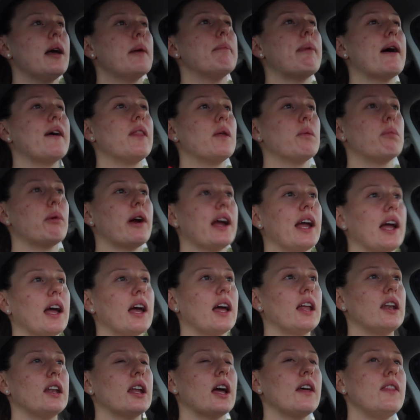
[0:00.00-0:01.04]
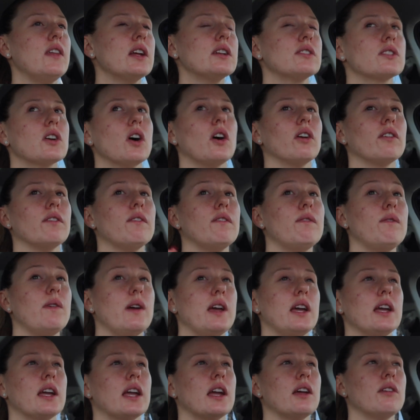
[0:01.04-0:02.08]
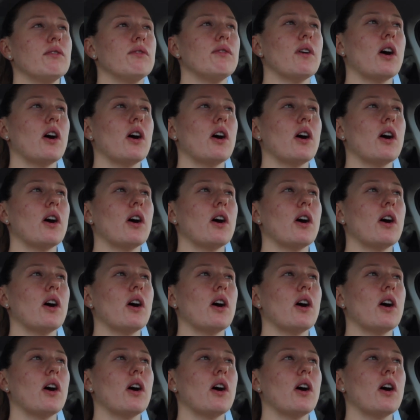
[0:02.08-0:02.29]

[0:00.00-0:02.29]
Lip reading: by the brand, I think it's called Fig and